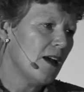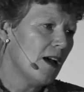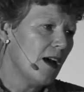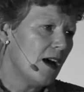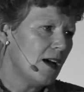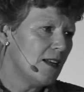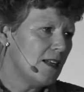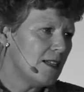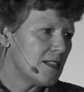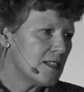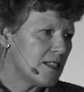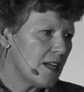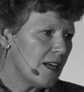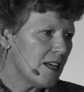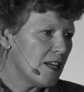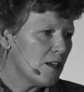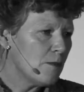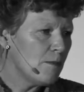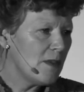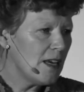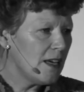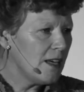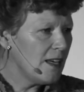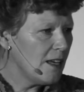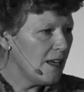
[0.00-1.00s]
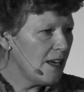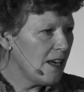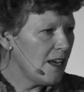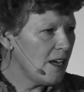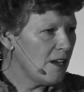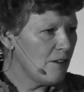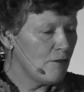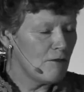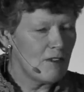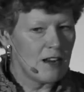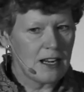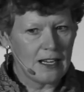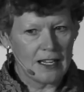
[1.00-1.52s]
and it's taken me a
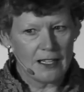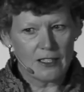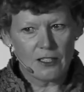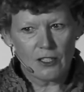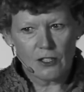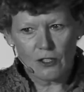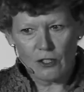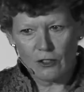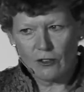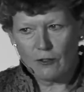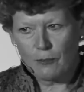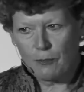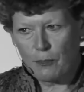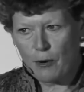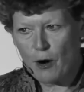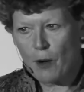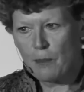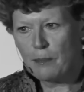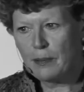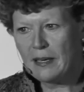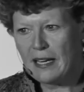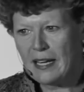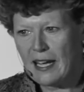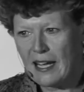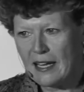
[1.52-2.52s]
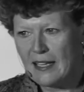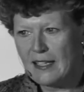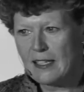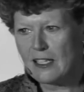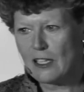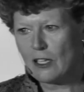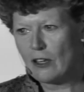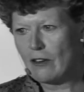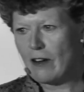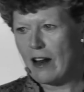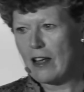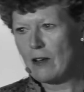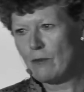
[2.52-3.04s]
year, really, to sort of properly
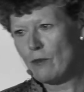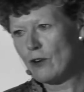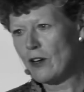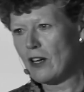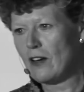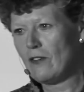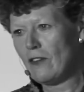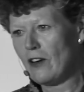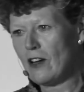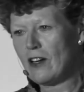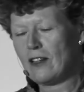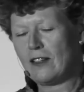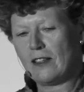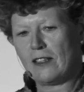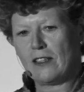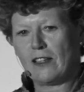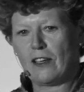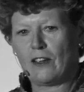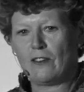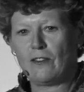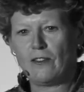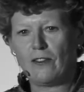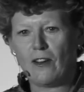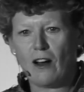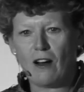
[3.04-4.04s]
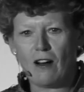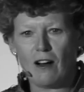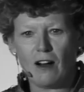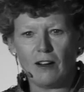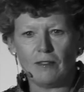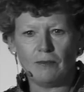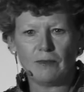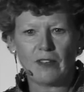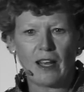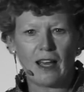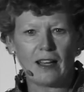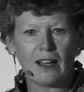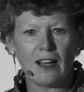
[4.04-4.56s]
integrate what I've learned so far.
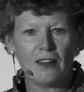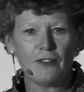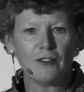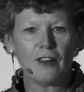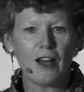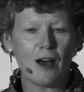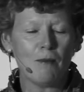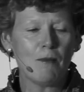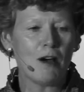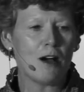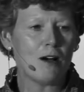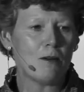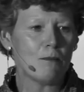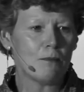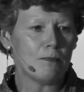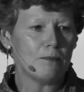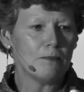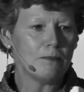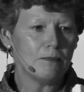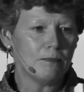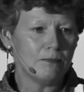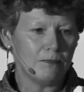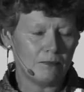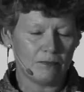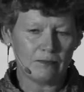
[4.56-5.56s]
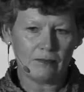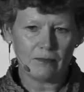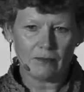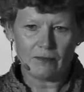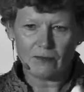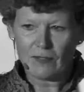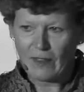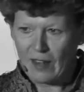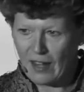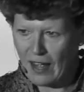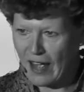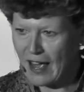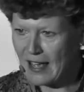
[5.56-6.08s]
And I've come up,
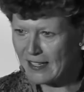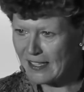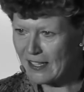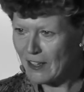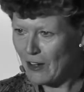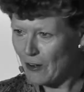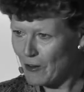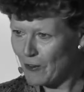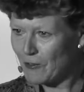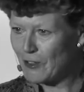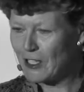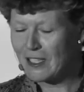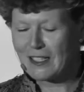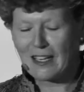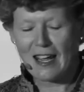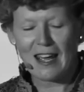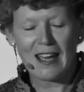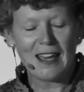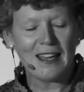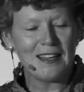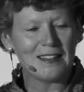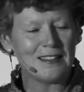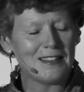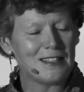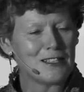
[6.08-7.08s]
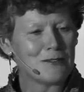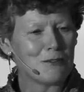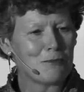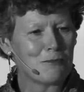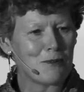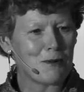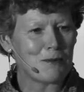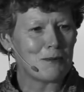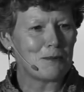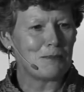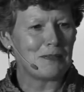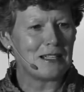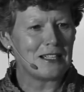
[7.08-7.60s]
as of today, and this will
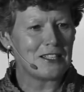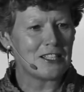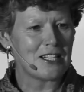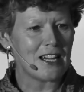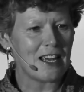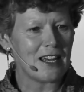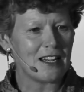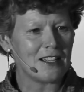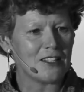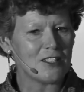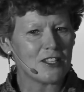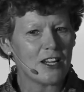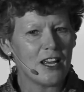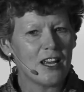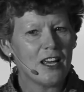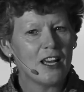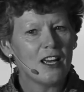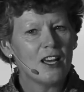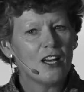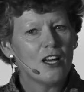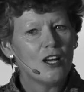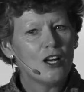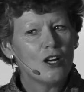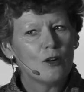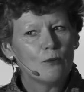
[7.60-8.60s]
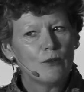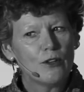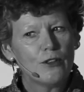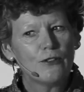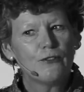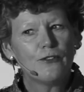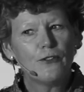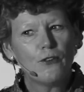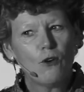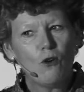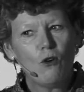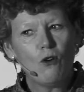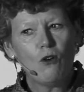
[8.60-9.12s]
probably change, with
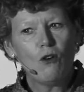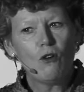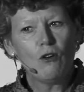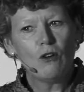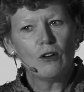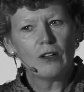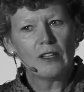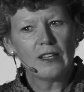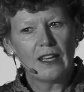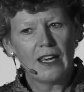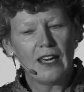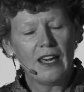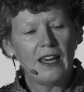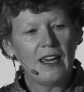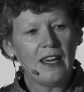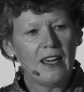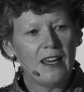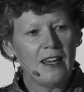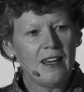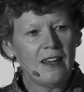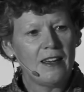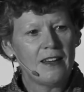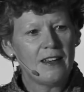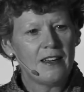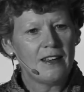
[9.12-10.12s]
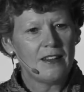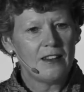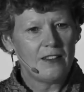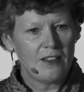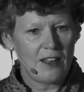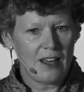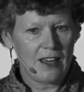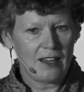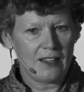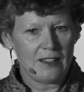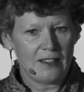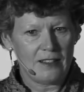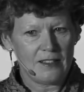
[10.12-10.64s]
four key
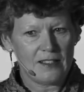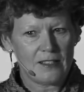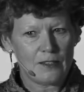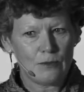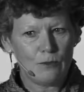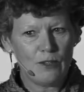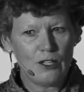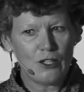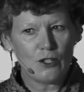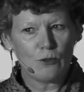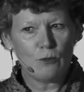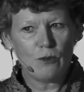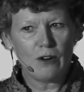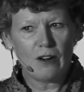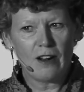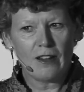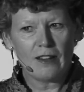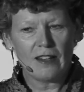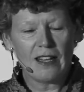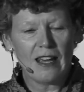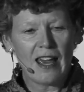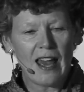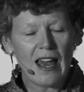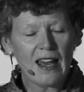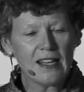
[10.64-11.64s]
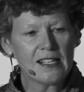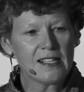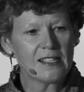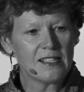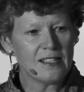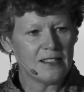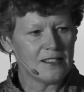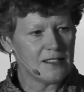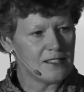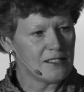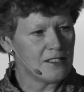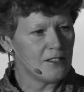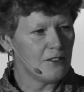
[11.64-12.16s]
things which were at the
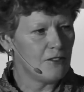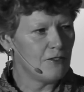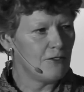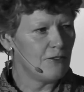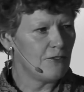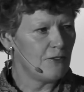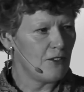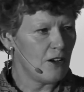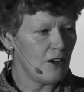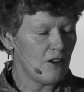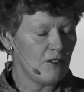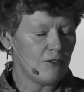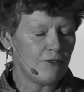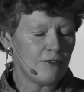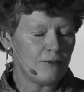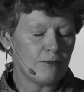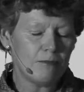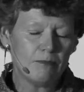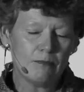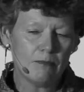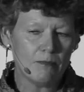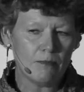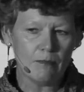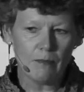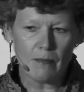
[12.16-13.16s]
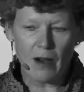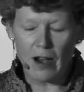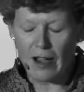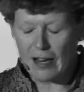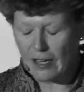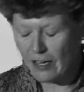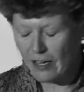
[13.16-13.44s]
essence of my